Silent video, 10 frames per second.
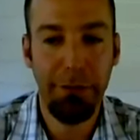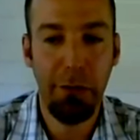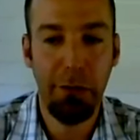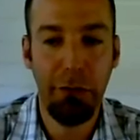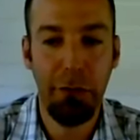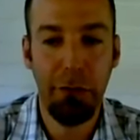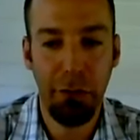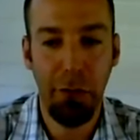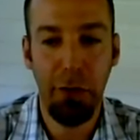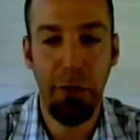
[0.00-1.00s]
version
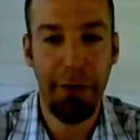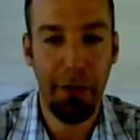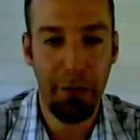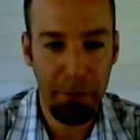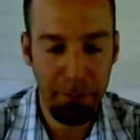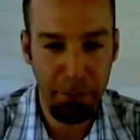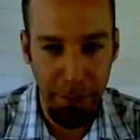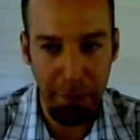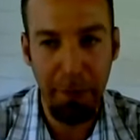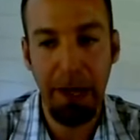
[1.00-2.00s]
control going on, but
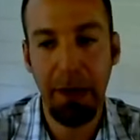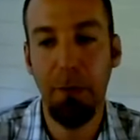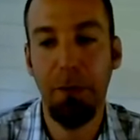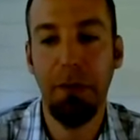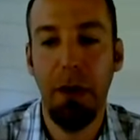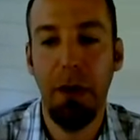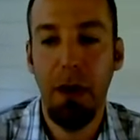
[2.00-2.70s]
make backups.